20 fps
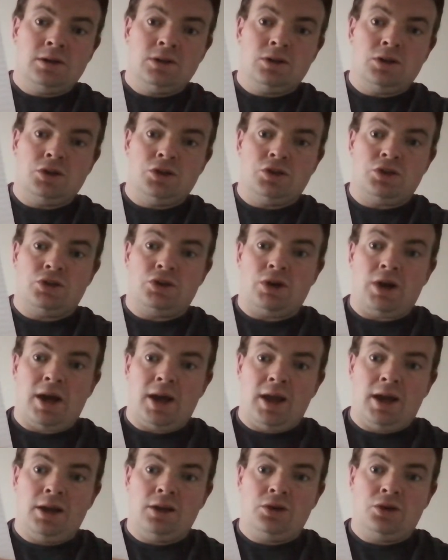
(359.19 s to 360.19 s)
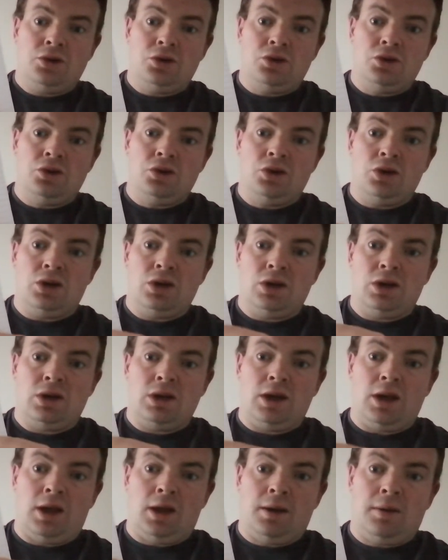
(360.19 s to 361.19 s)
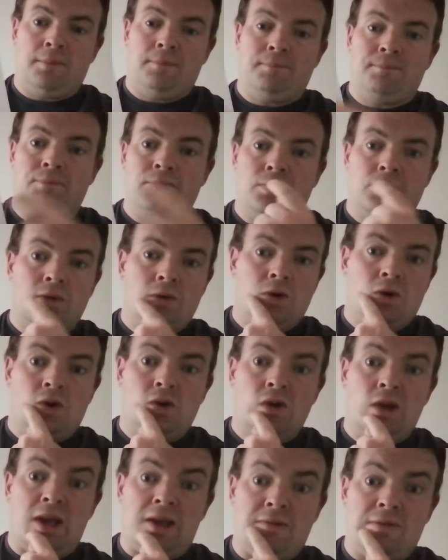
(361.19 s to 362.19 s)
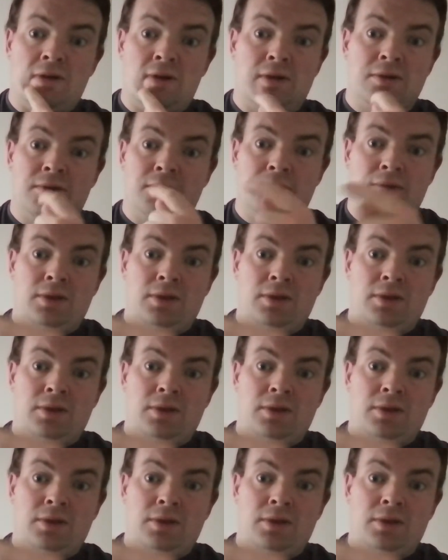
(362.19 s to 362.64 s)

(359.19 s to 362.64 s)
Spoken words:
to try to uneven